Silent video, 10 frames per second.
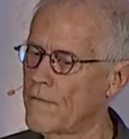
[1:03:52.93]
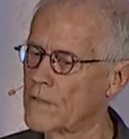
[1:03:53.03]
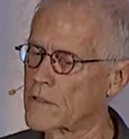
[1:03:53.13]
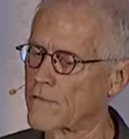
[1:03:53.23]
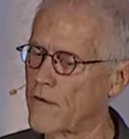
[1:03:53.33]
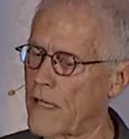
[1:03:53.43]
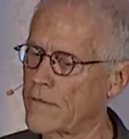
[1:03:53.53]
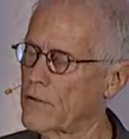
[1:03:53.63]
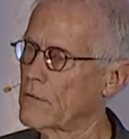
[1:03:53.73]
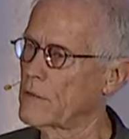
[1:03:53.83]
There's a
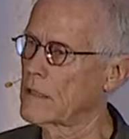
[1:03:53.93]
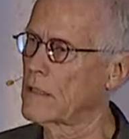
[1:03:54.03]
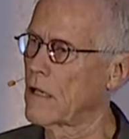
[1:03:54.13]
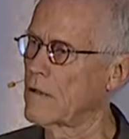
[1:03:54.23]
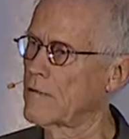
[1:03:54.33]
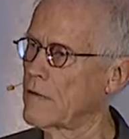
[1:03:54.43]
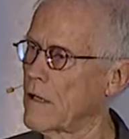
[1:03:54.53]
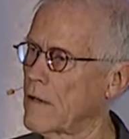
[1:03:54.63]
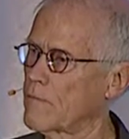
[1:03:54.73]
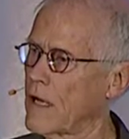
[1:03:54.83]
$500 million
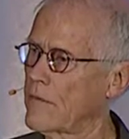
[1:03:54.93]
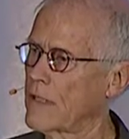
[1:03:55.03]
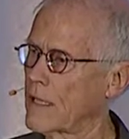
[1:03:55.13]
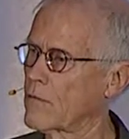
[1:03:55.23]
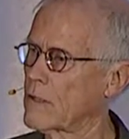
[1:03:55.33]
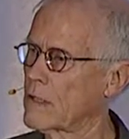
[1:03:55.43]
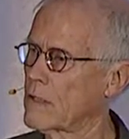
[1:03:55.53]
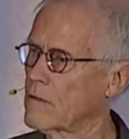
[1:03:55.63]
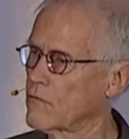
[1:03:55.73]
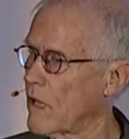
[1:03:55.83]
uh, private
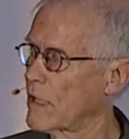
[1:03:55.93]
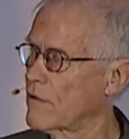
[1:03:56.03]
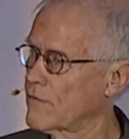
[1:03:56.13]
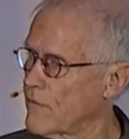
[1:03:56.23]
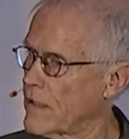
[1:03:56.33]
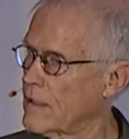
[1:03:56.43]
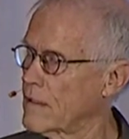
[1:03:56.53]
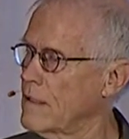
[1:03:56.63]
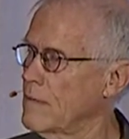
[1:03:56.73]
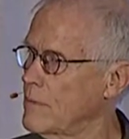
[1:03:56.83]
equity drawdown
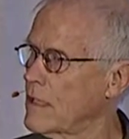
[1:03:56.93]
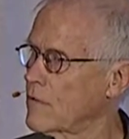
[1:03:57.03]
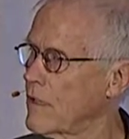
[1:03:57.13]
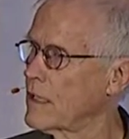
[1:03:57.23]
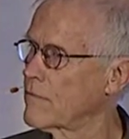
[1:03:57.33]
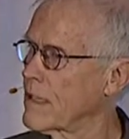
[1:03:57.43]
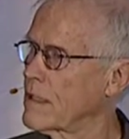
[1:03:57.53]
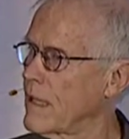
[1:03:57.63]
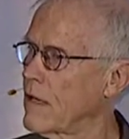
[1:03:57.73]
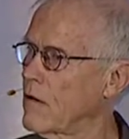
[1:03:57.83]
fund being created
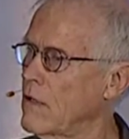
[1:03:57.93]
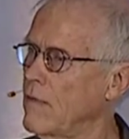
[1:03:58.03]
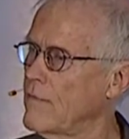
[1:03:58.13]
right now.